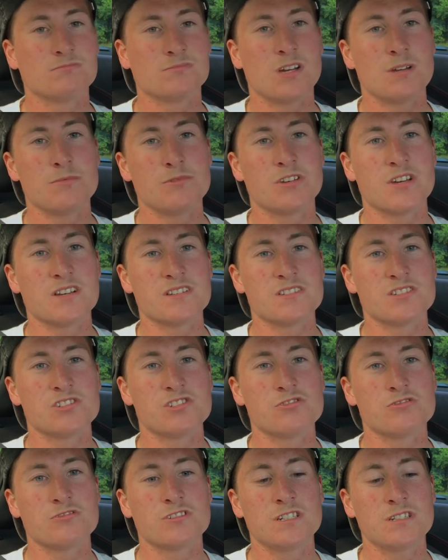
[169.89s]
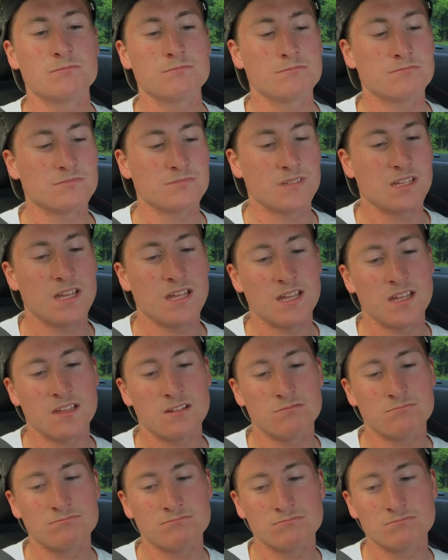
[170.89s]
hope you guys enjoy,
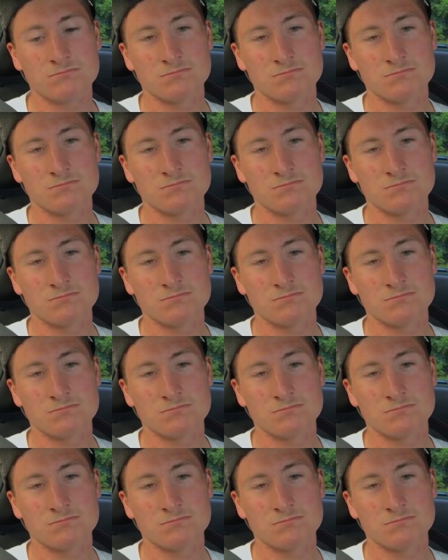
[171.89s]
and